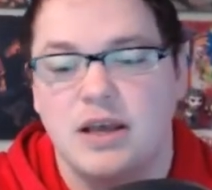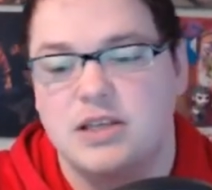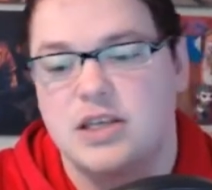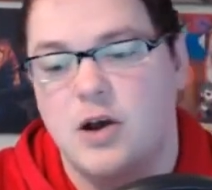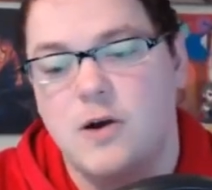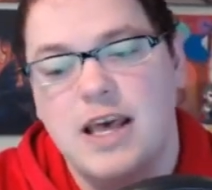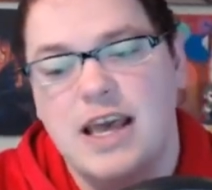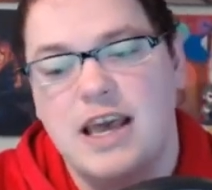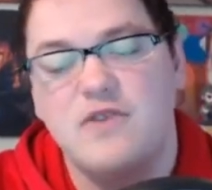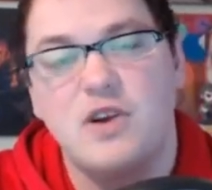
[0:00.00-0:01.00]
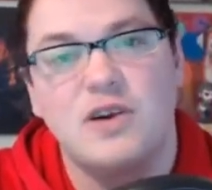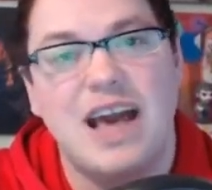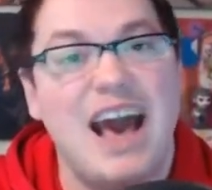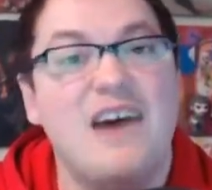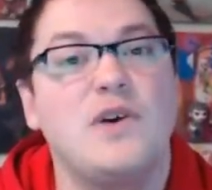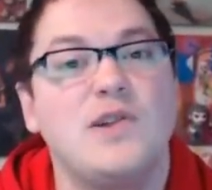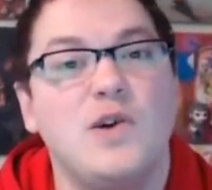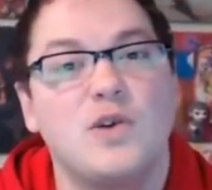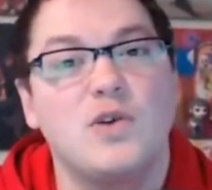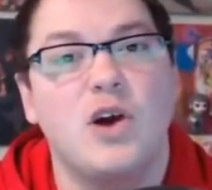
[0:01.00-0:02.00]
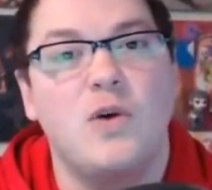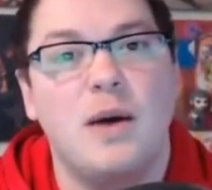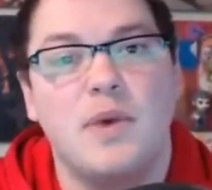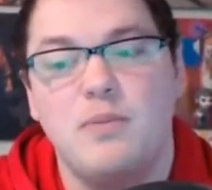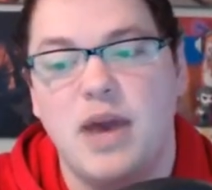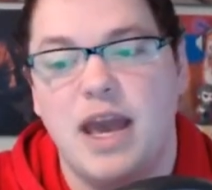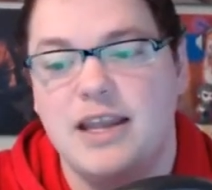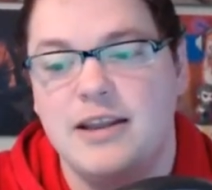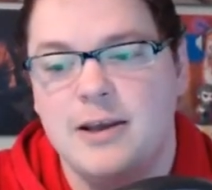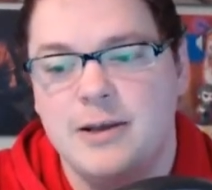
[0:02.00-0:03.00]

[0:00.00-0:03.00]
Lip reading: So if you don't have a local co-op companion,